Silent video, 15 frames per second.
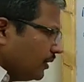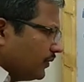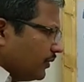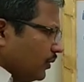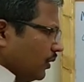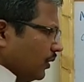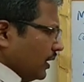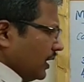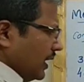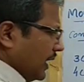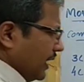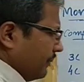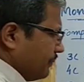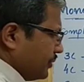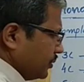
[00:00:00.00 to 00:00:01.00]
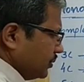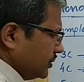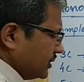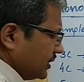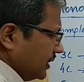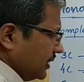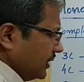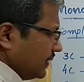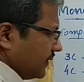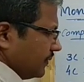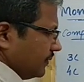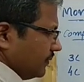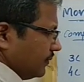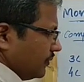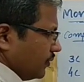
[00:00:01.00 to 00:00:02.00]
So heptose
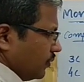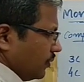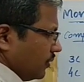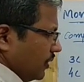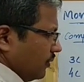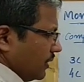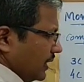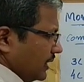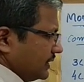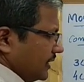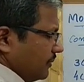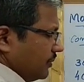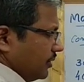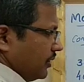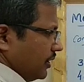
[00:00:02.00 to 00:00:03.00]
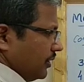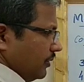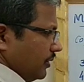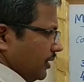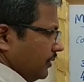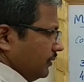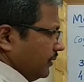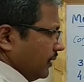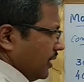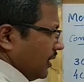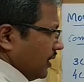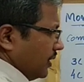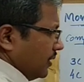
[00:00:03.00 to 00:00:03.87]
is only one example that you have.